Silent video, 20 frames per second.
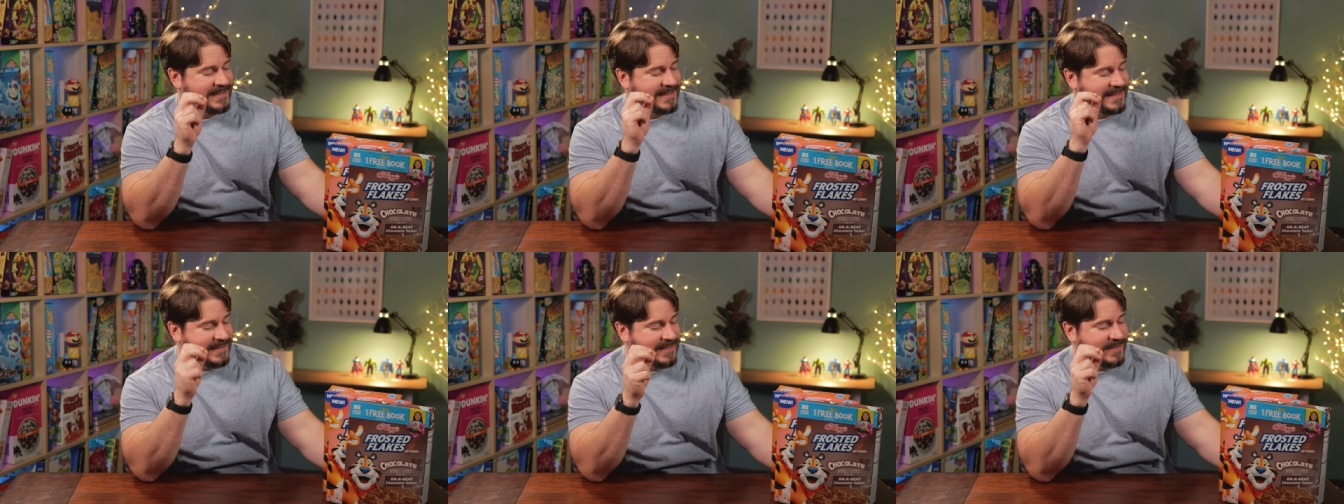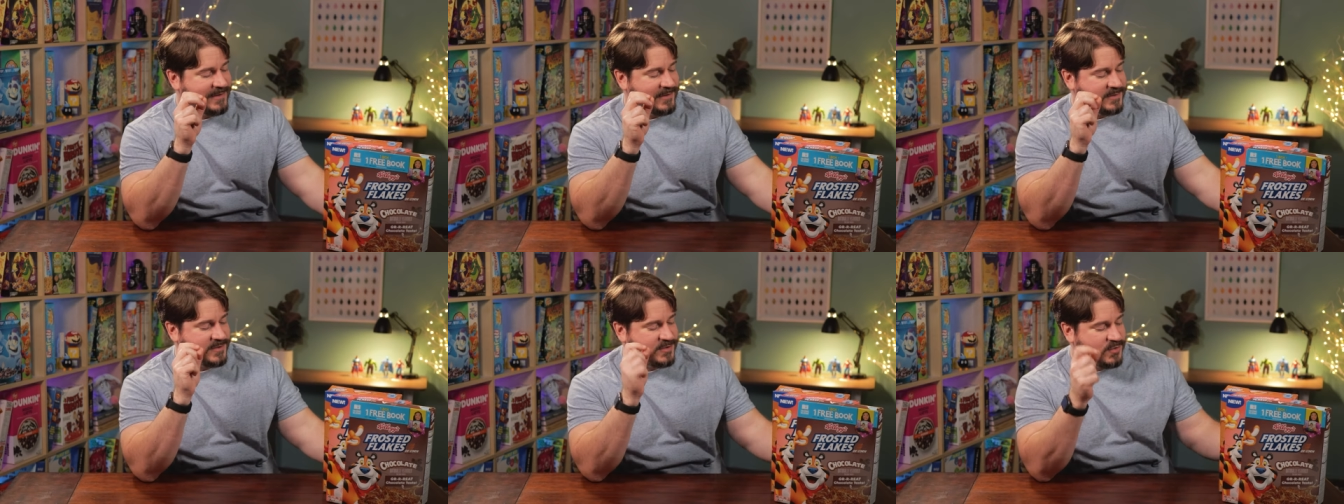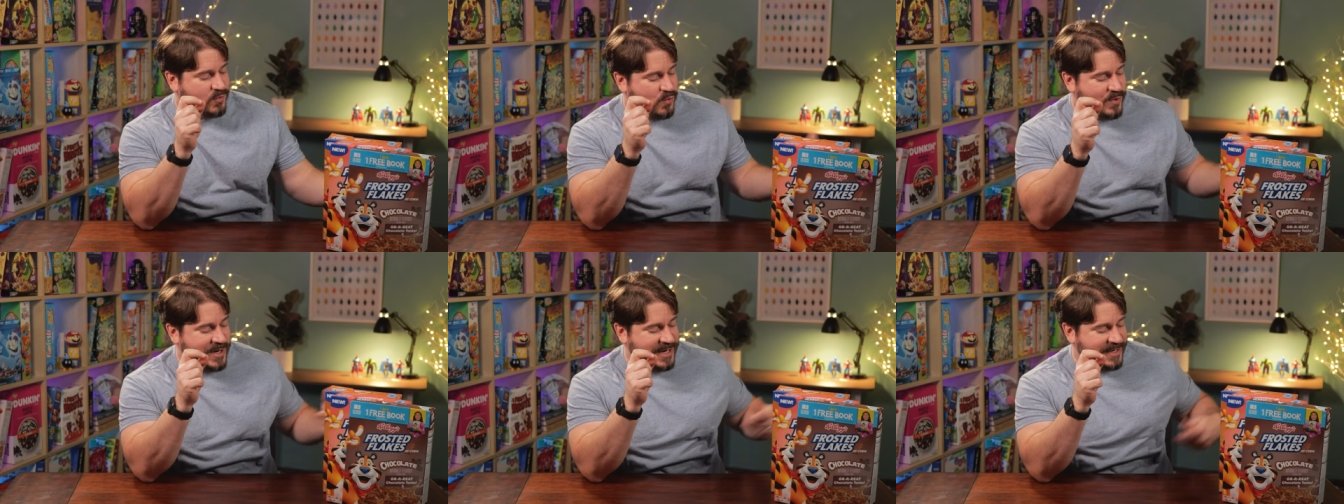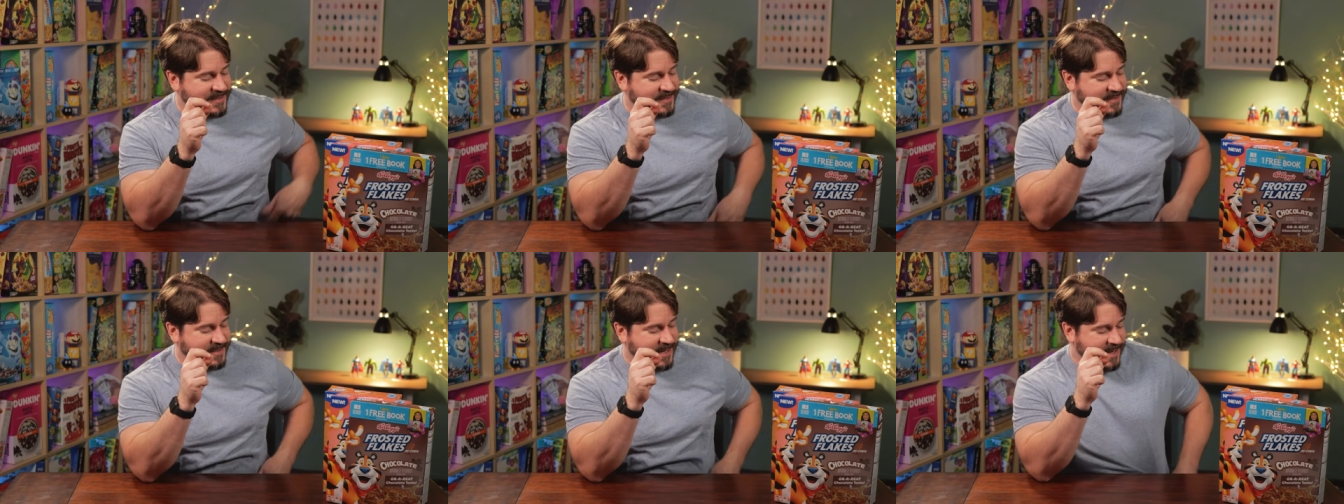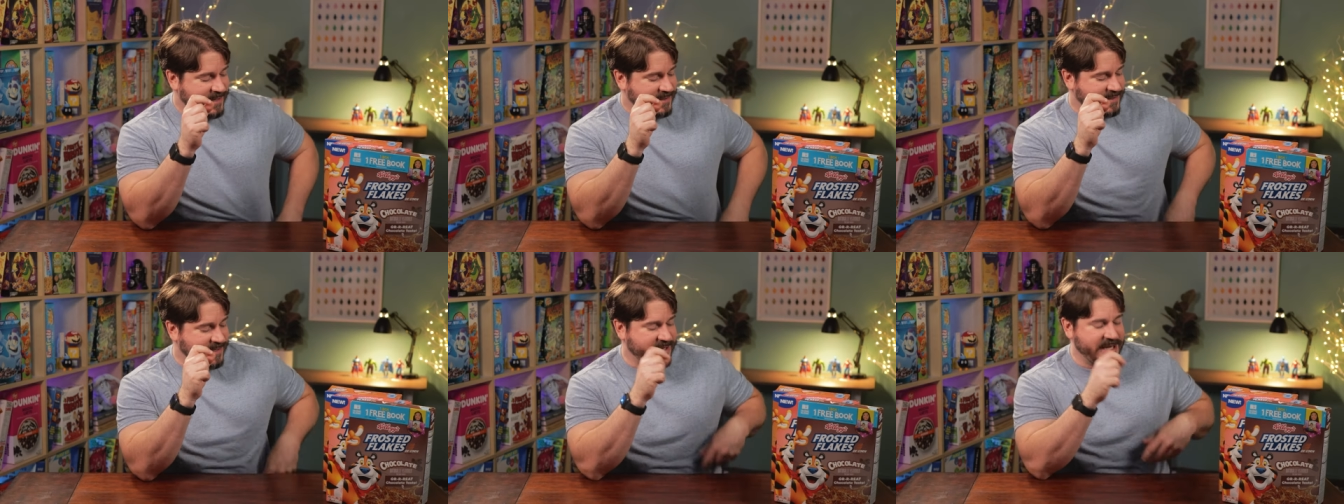little twists
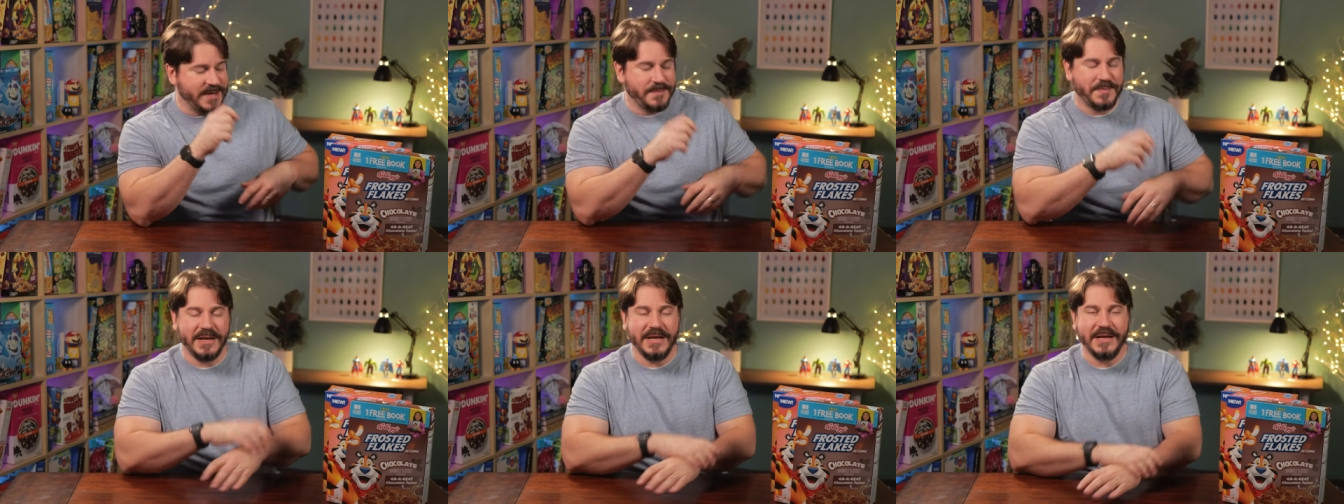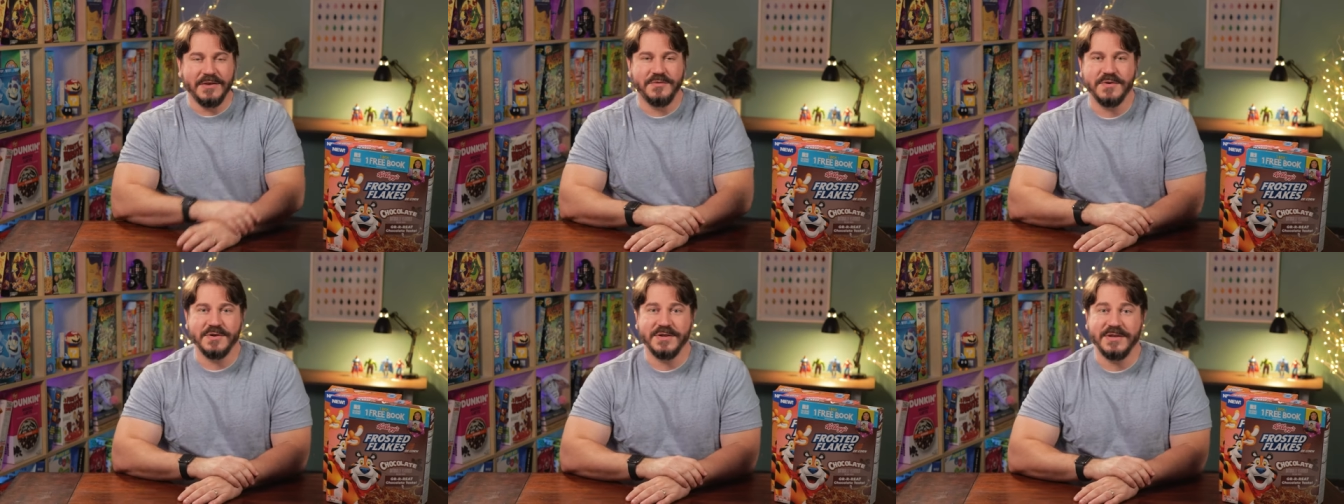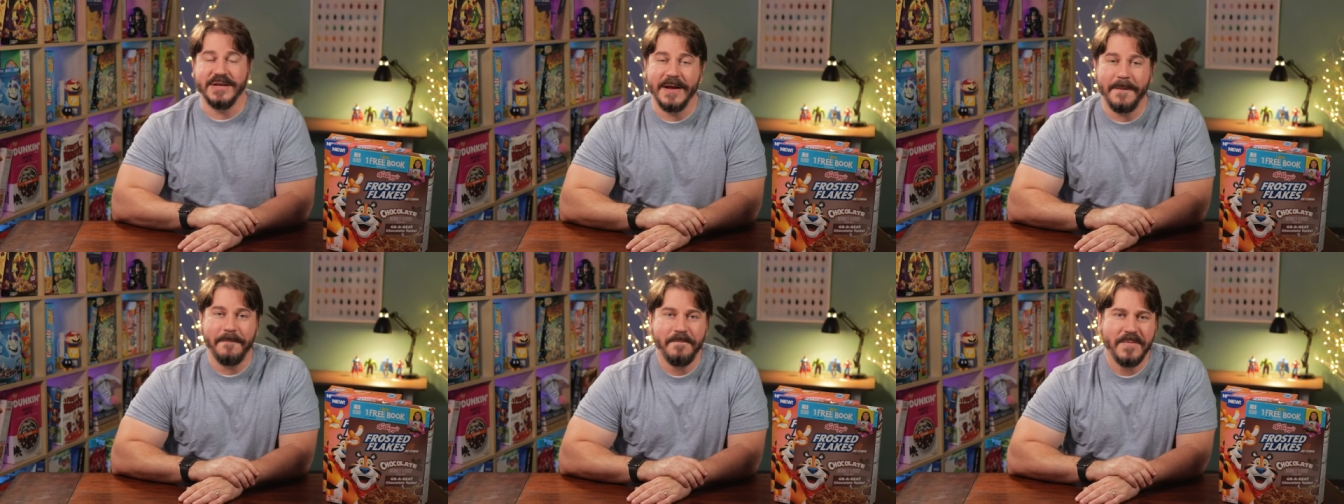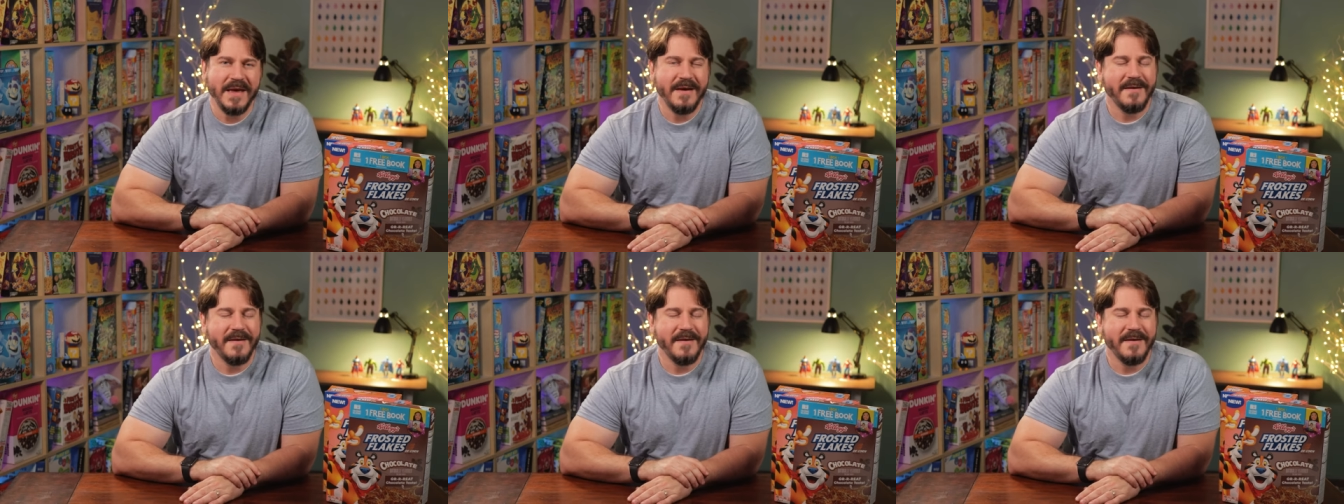to keep it interesting.